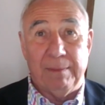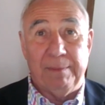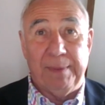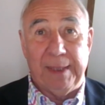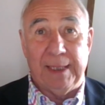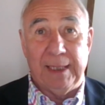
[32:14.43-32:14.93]

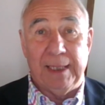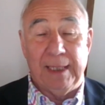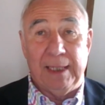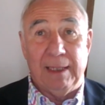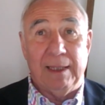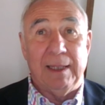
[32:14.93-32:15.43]
But
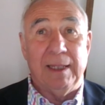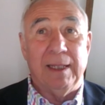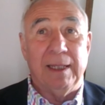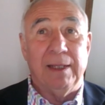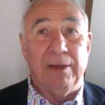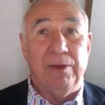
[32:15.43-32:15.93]

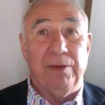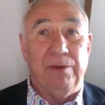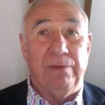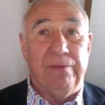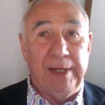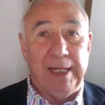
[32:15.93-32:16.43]

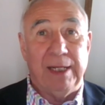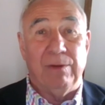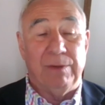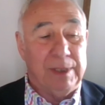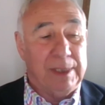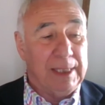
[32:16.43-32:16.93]

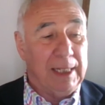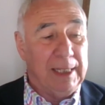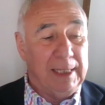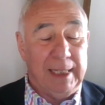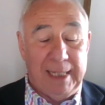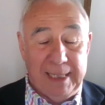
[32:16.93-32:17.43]
vehicle
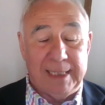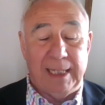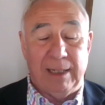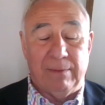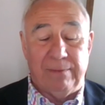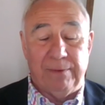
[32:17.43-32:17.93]
design is
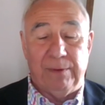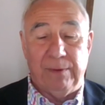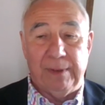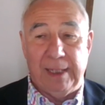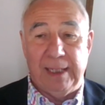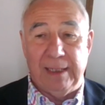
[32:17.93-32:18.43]

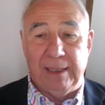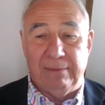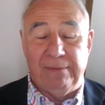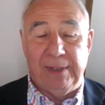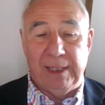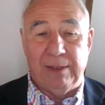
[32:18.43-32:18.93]
helpful, and
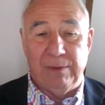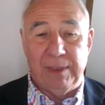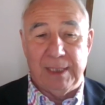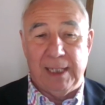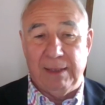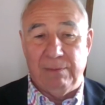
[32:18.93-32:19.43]
vehicle
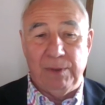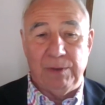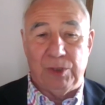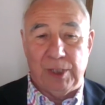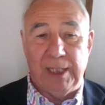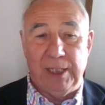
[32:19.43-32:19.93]
design
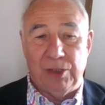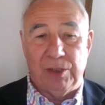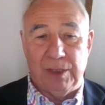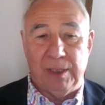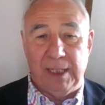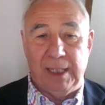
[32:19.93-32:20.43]
will change
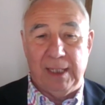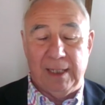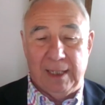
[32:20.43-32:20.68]
the